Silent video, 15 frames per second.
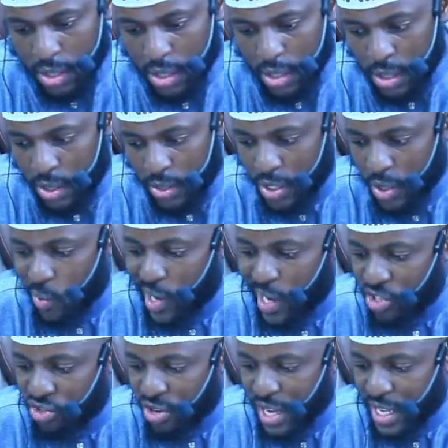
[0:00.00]
Because ikhwani, let's
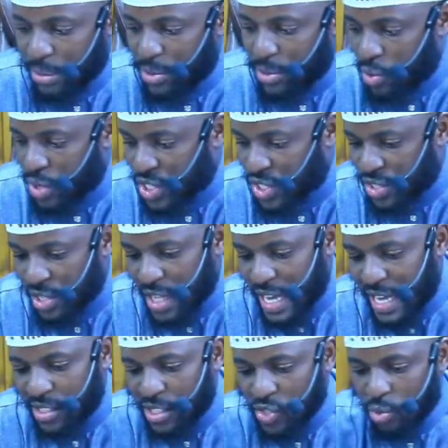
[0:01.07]
try and keep the questions at the
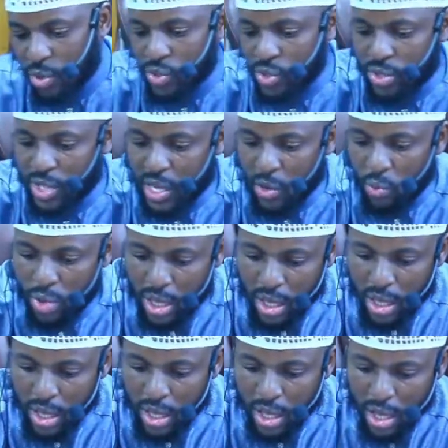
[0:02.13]
end as well so that we
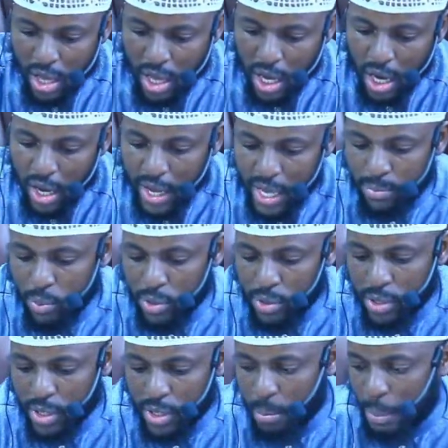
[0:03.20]
are able to
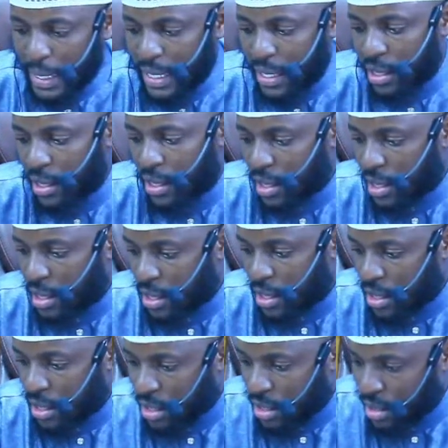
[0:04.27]
complete
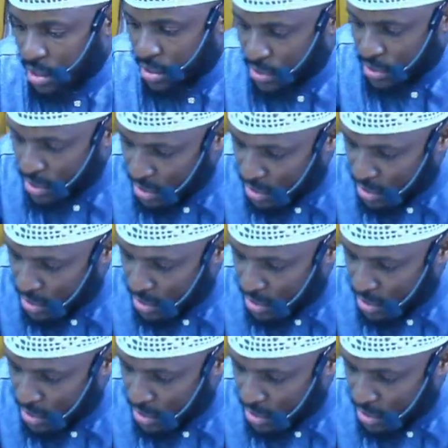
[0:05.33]
this.